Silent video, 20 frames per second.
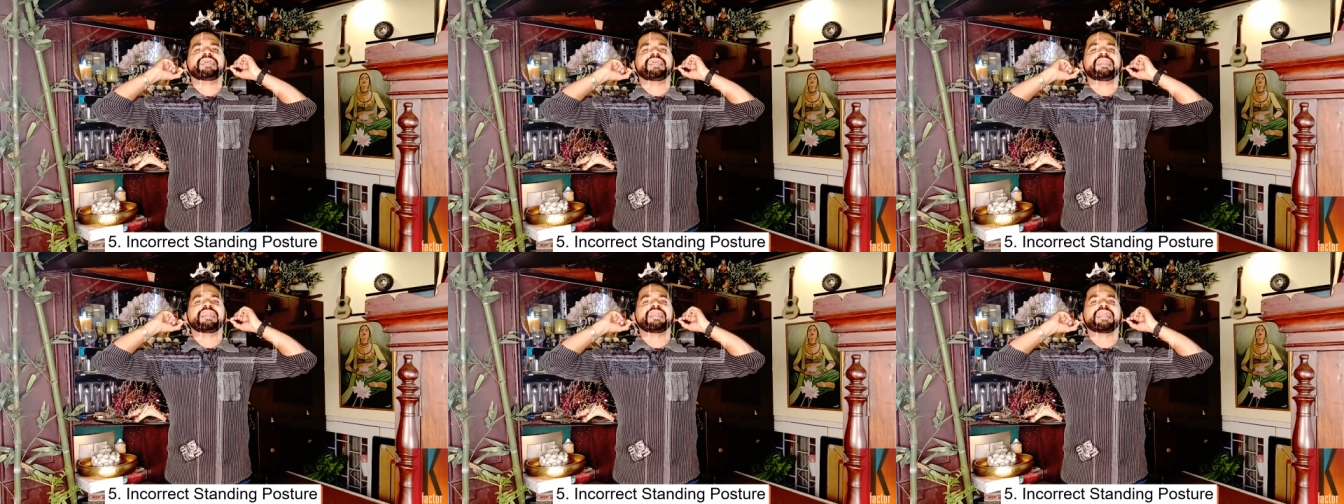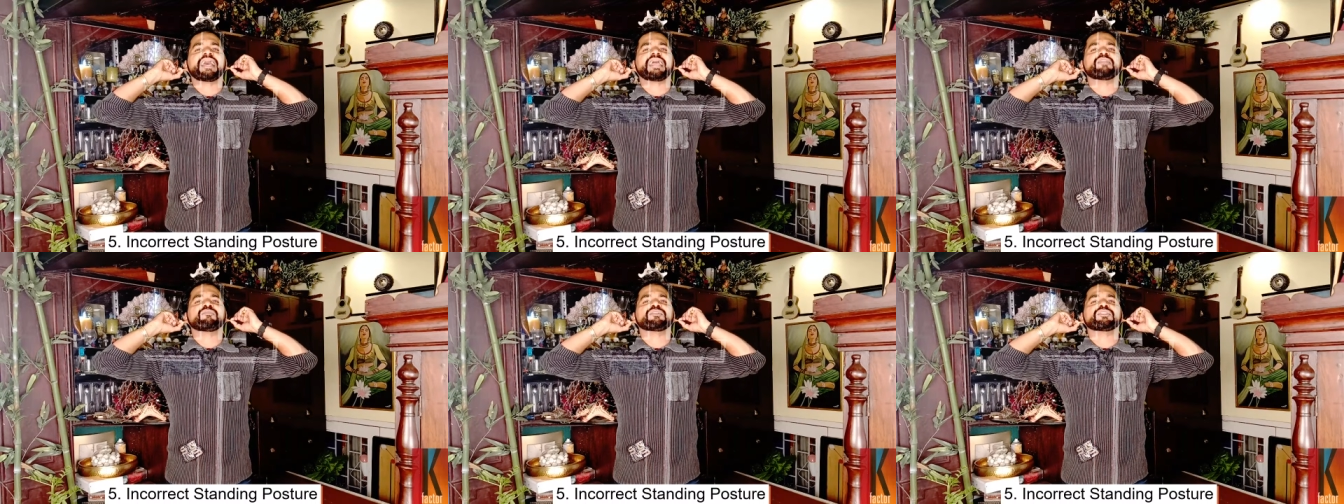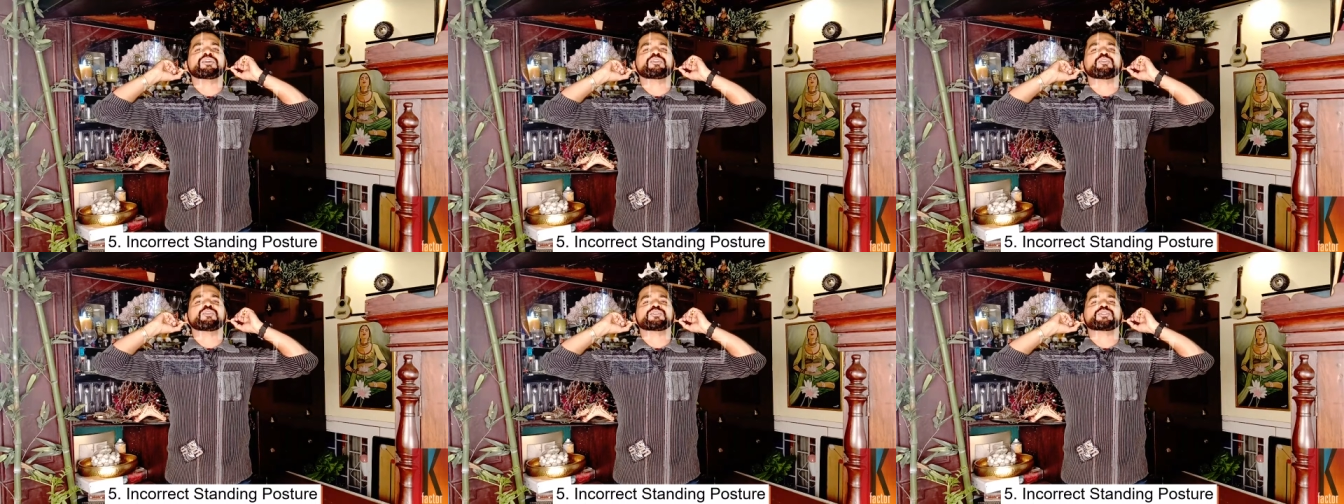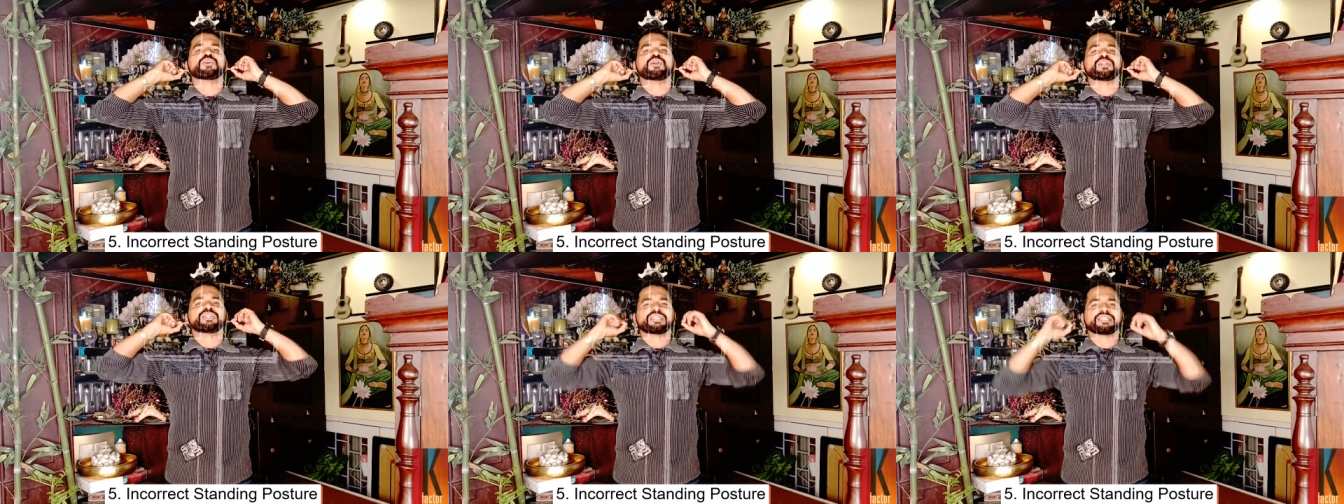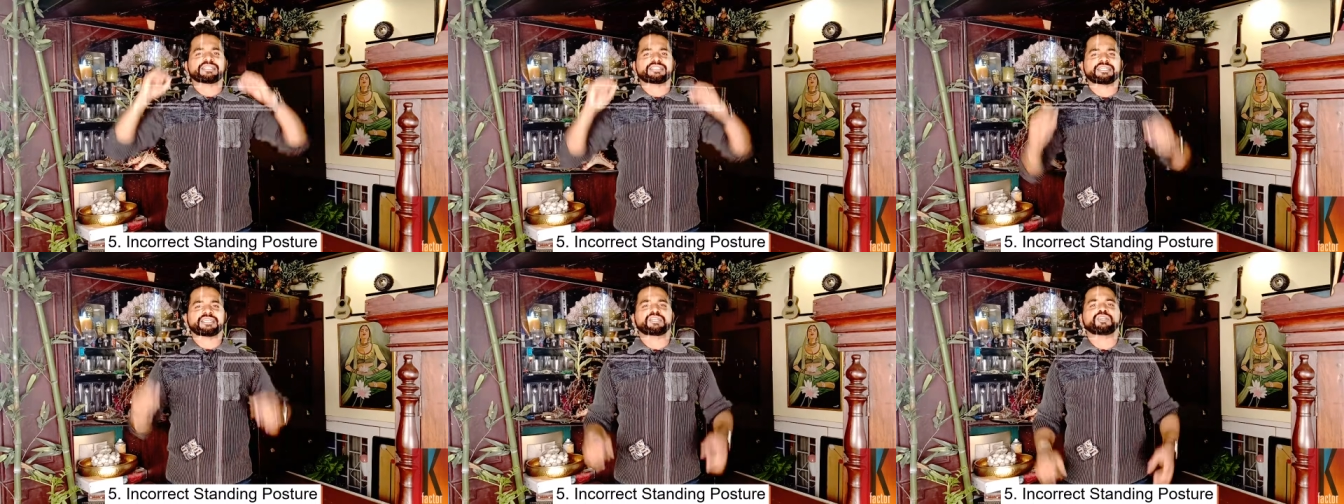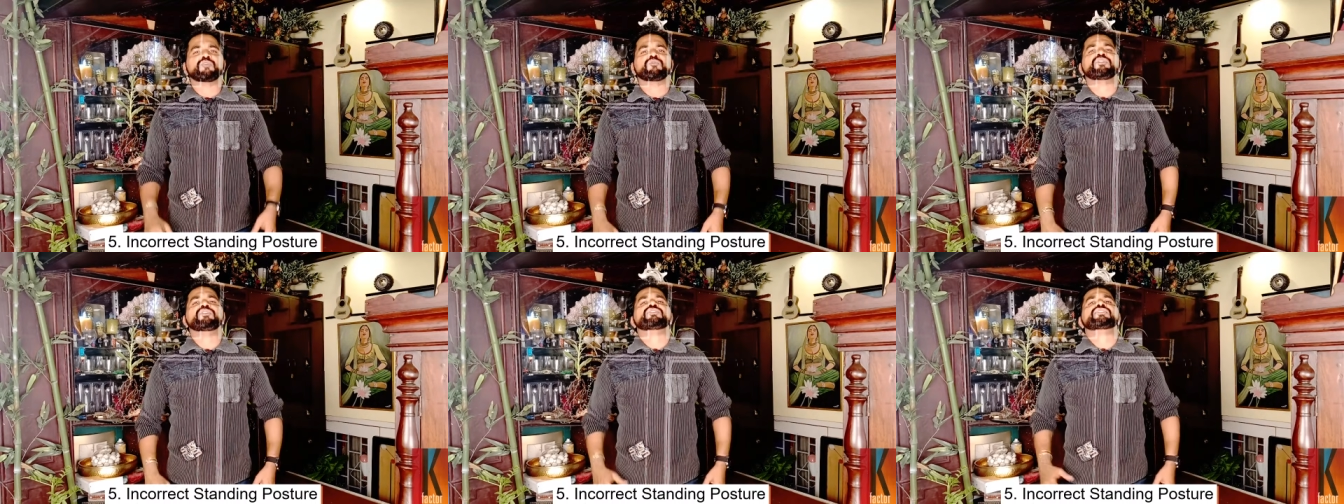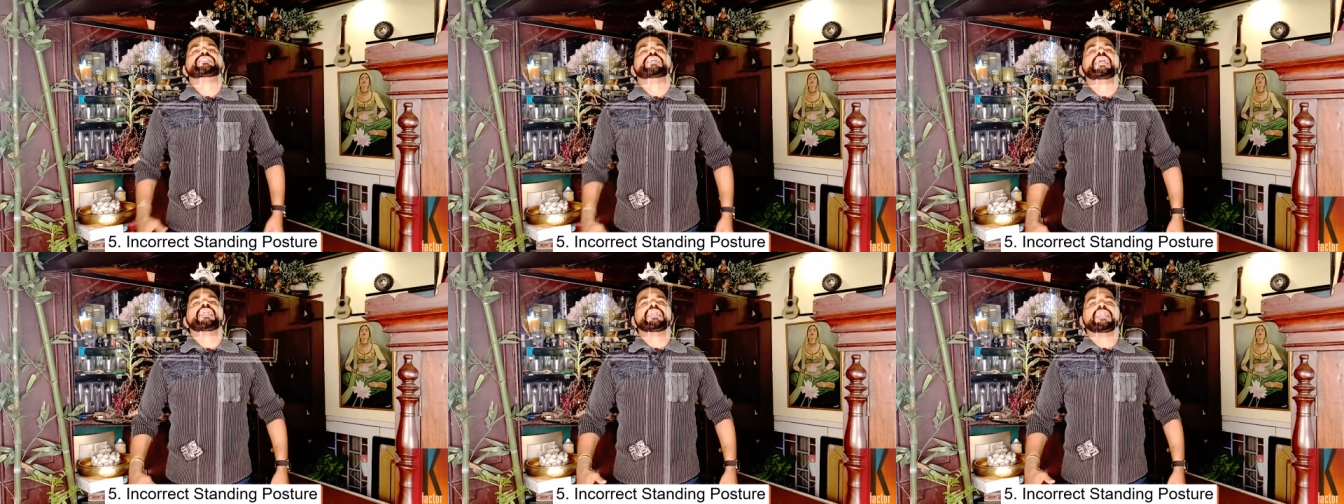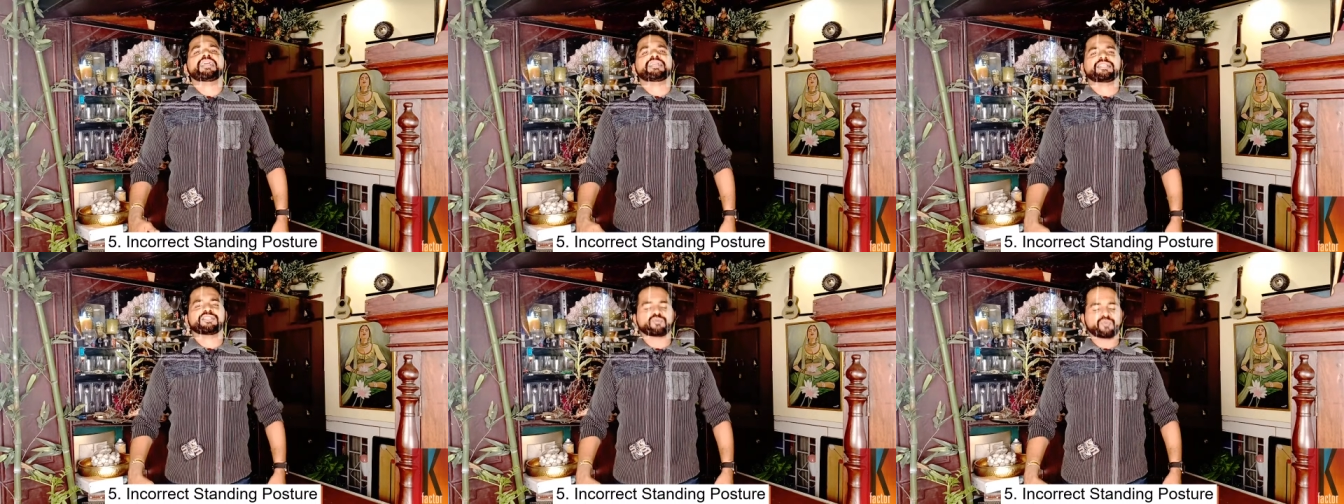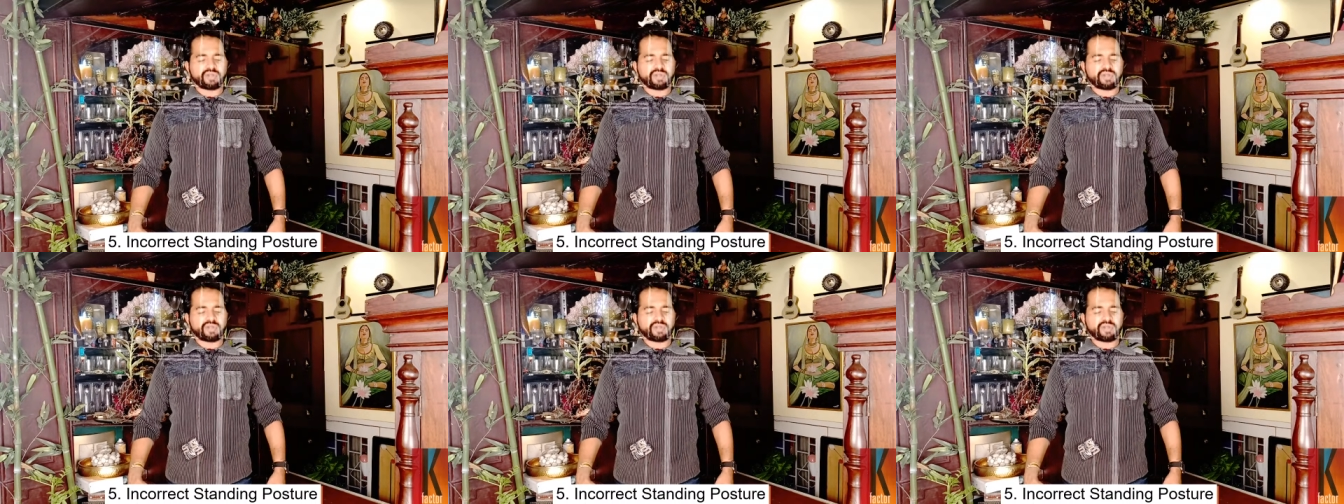line with that horizontal stick. Now when you stand like this,